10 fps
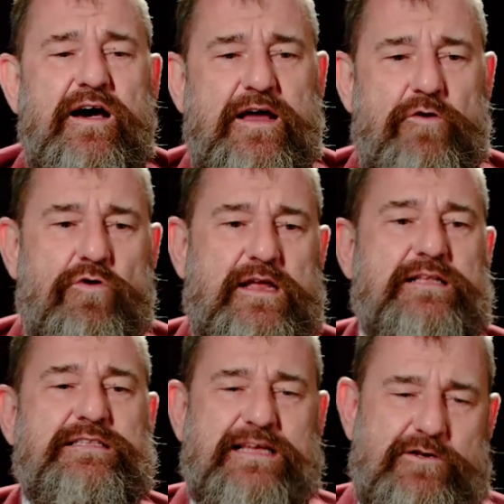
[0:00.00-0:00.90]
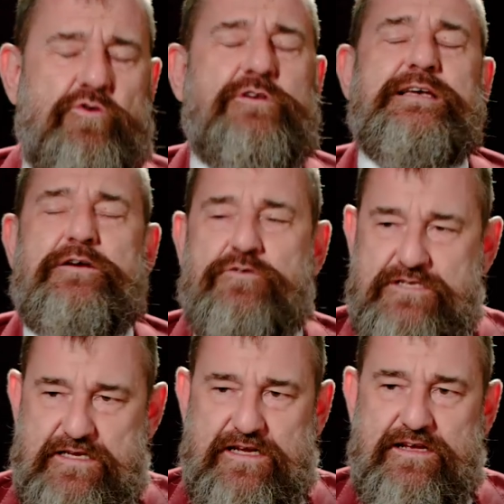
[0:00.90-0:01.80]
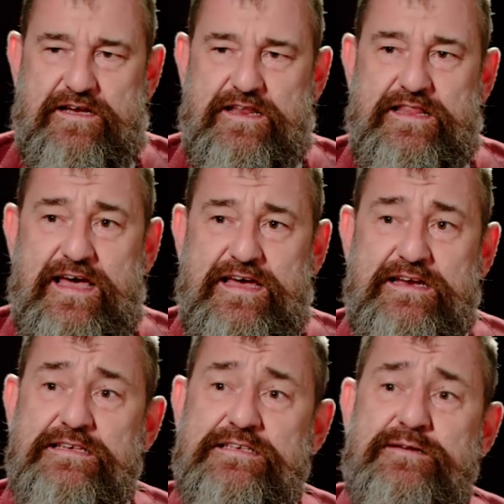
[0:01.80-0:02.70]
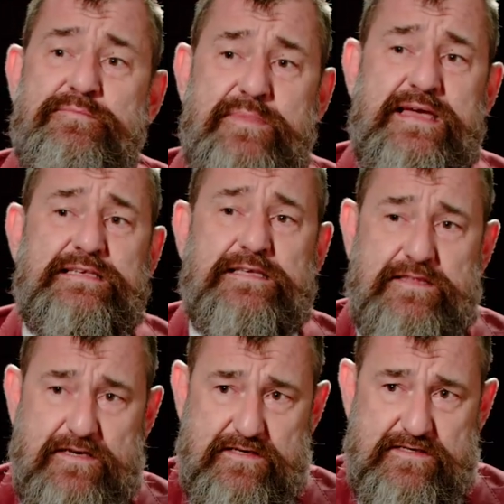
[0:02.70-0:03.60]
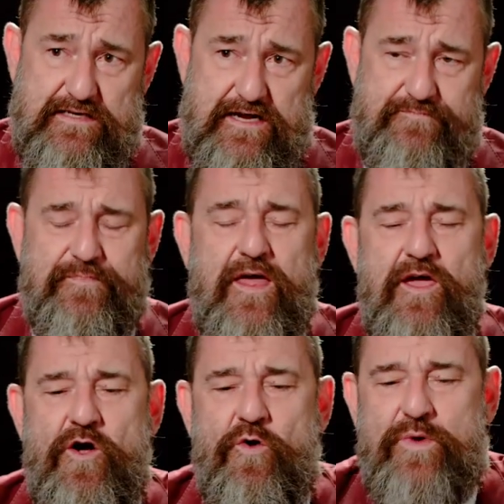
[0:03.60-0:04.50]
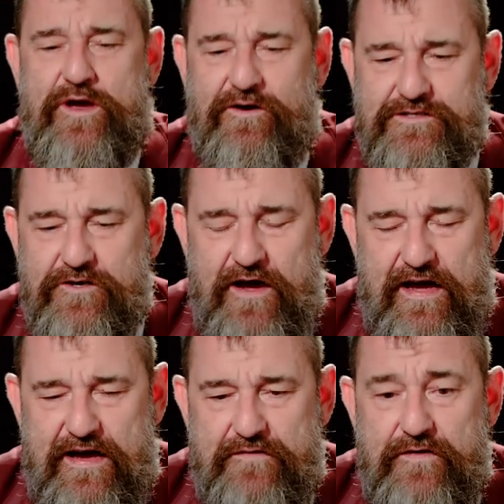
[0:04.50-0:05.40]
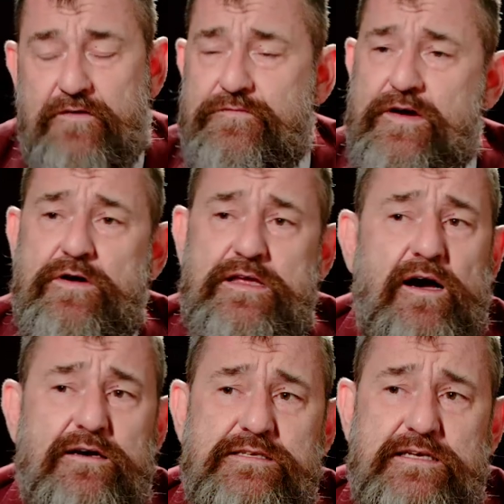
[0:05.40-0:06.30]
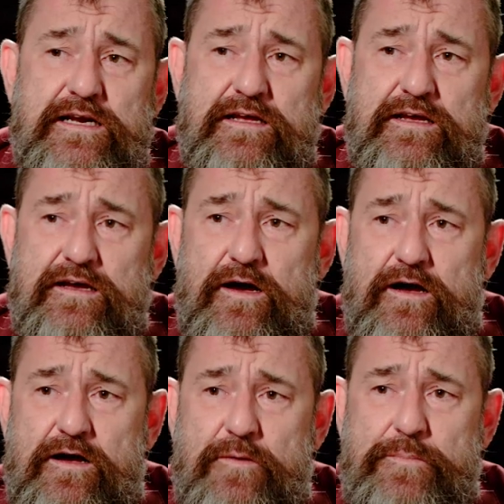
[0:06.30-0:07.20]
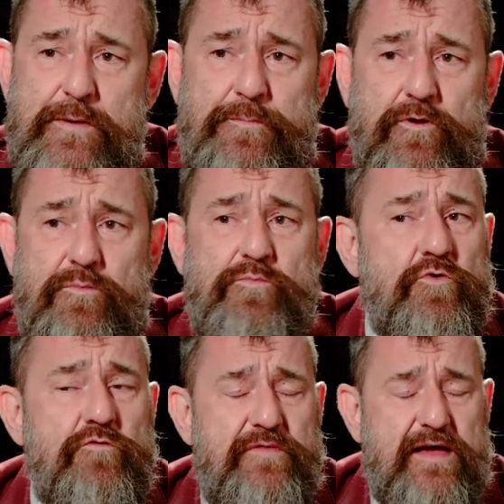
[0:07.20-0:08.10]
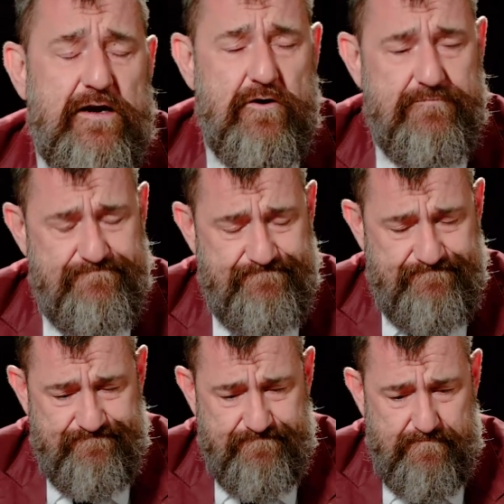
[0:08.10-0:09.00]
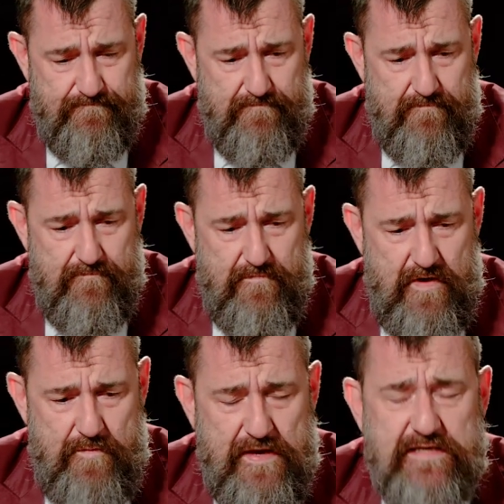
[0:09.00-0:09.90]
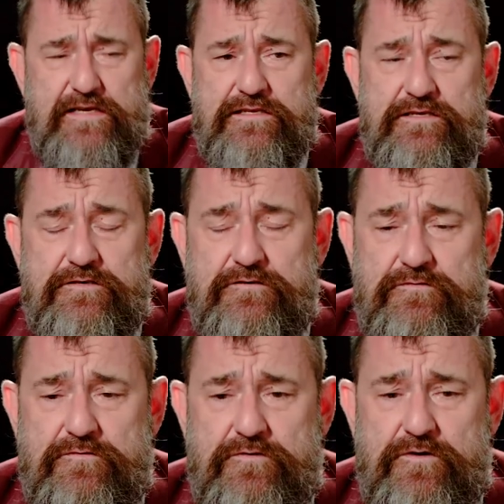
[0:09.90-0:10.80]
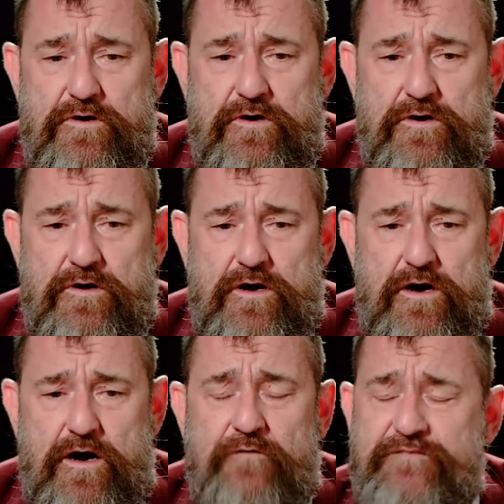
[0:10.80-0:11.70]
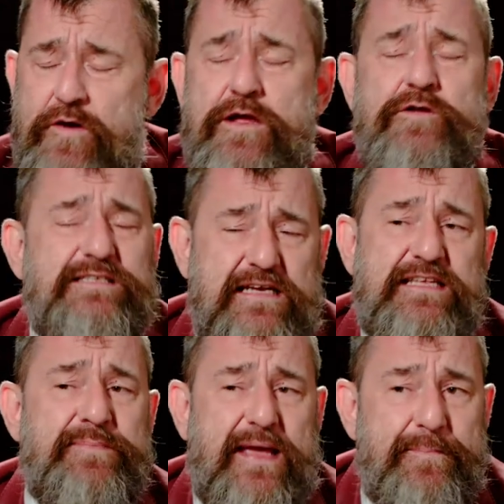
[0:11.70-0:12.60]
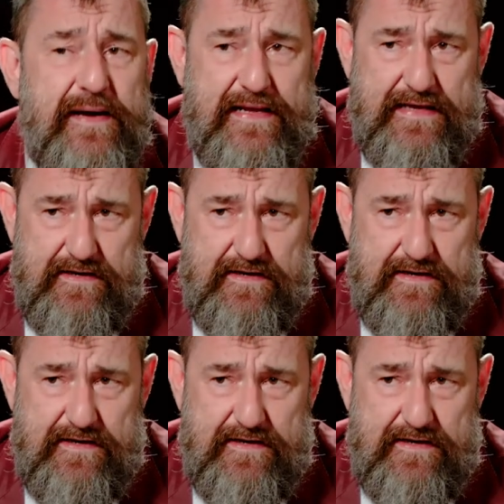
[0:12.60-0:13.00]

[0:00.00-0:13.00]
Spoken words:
an audience that looks like our city. And that is an amazing thing to see. We also have a very young city. People move there because it's a very good city to make money